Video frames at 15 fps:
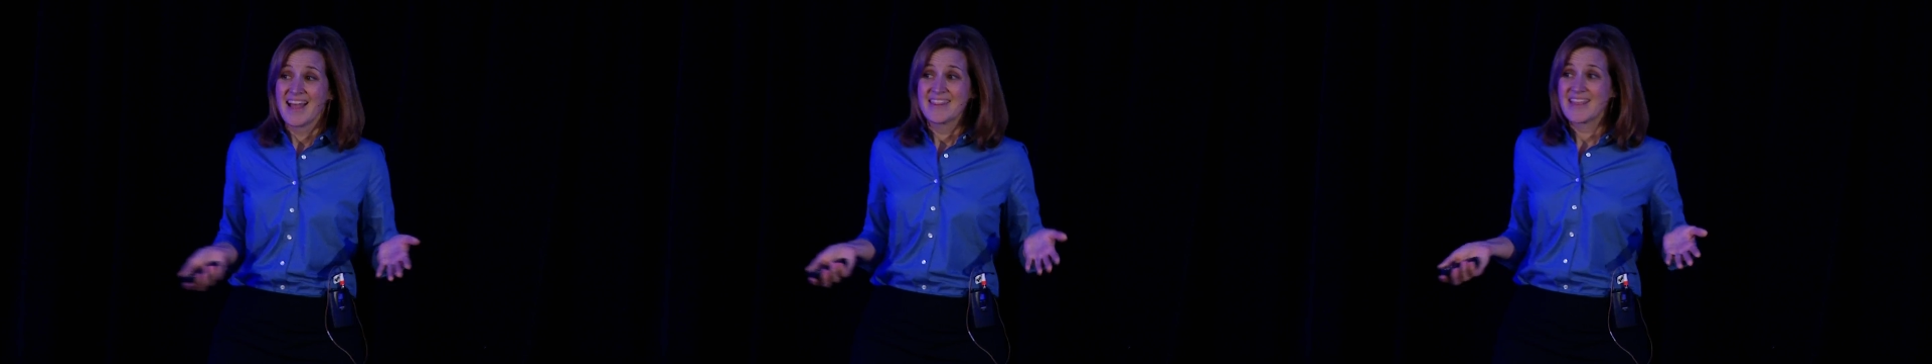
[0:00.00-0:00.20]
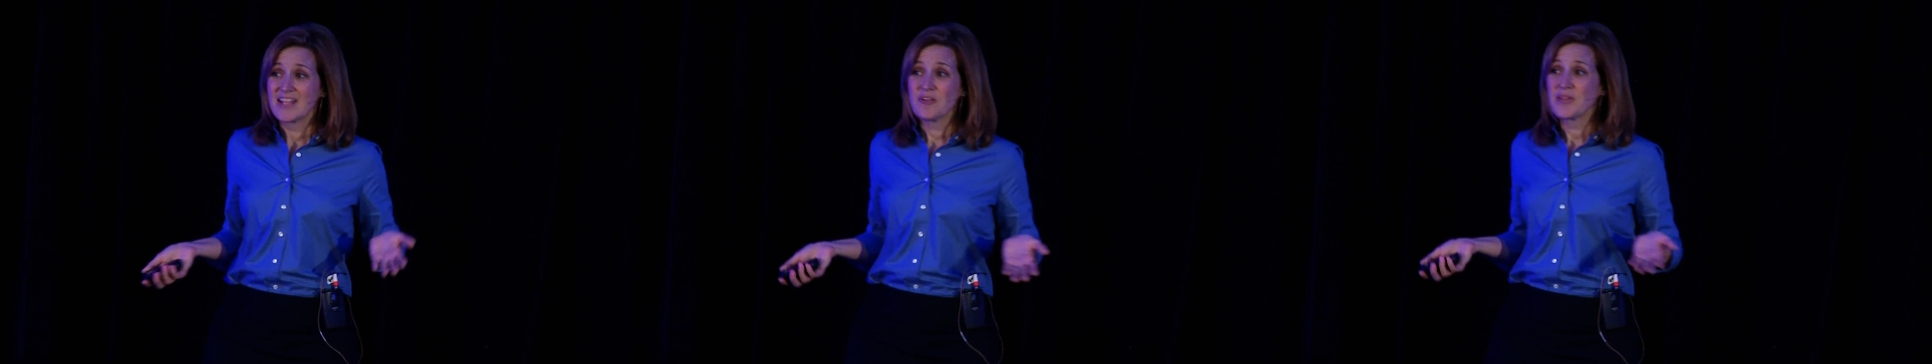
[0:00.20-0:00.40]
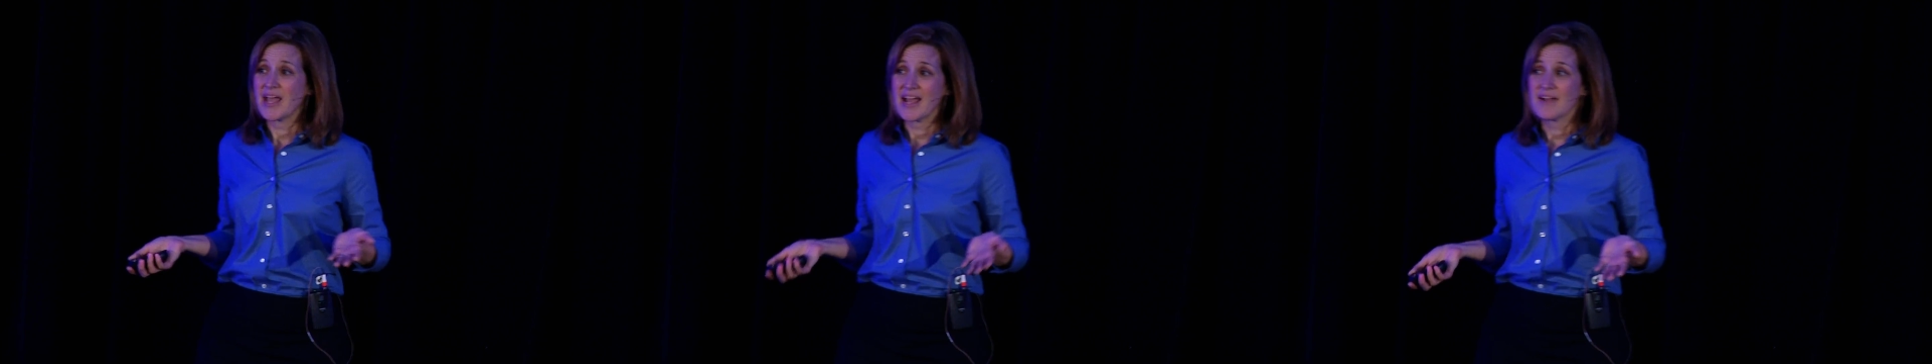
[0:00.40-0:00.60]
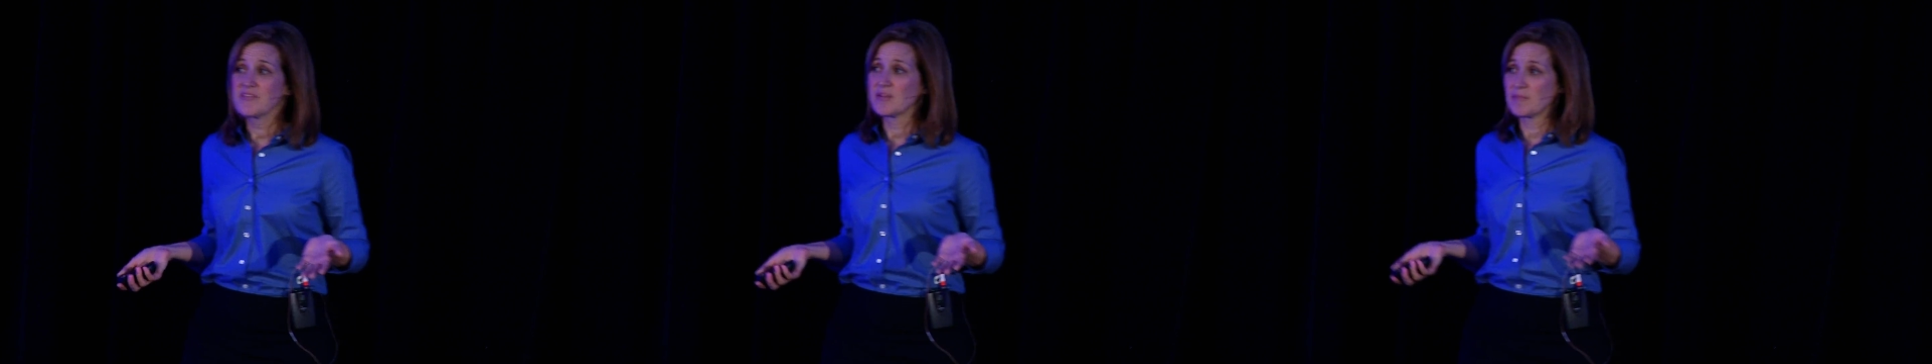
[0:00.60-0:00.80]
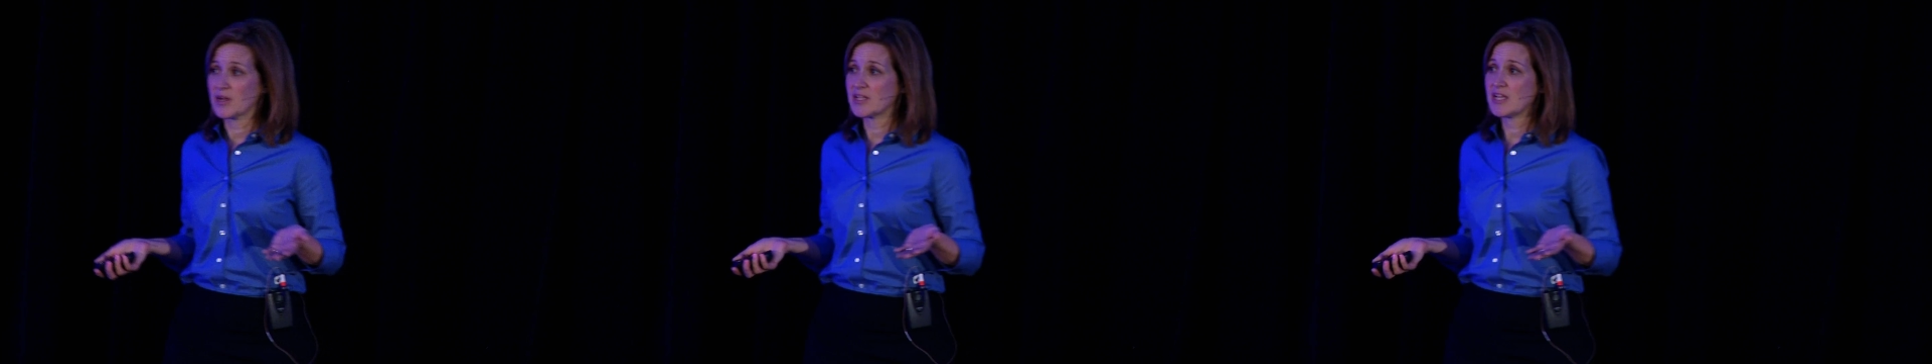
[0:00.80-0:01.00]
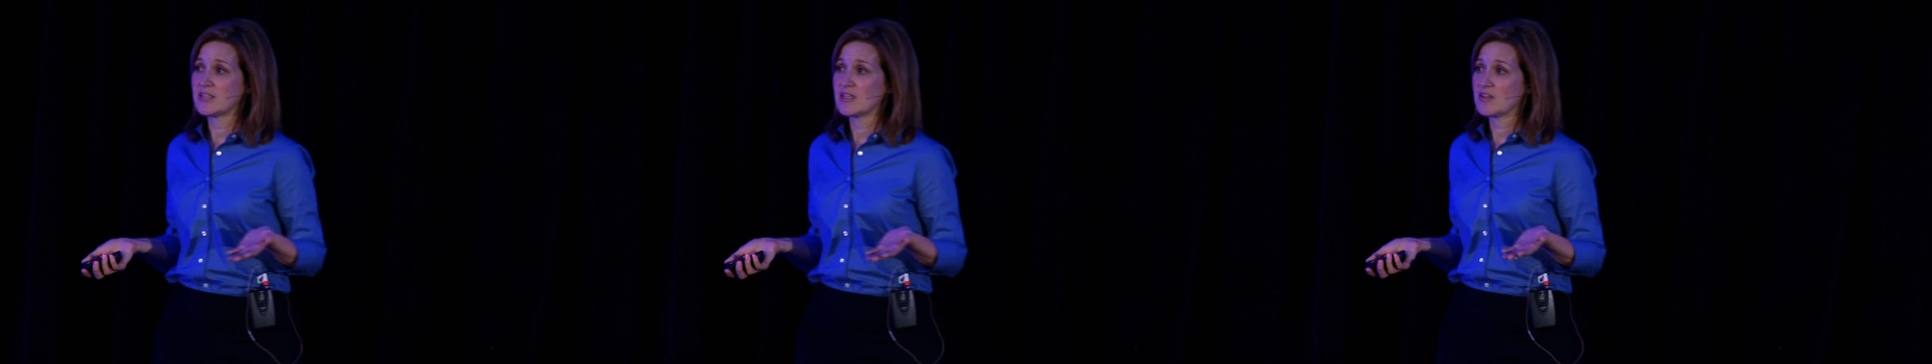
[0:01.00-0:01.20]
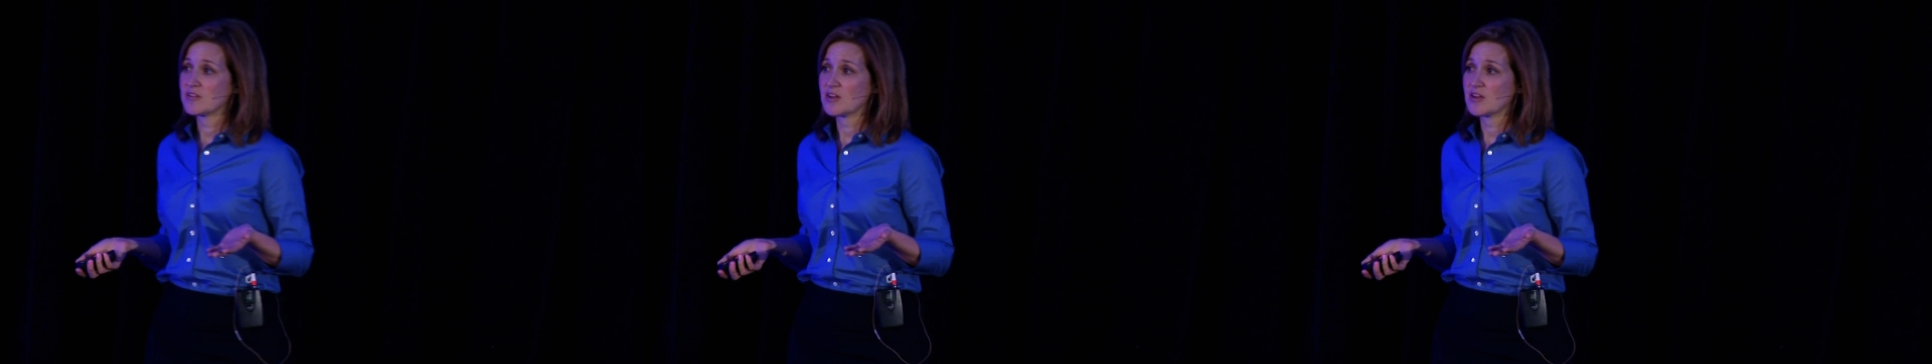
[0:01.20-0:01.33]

They don't have the money in these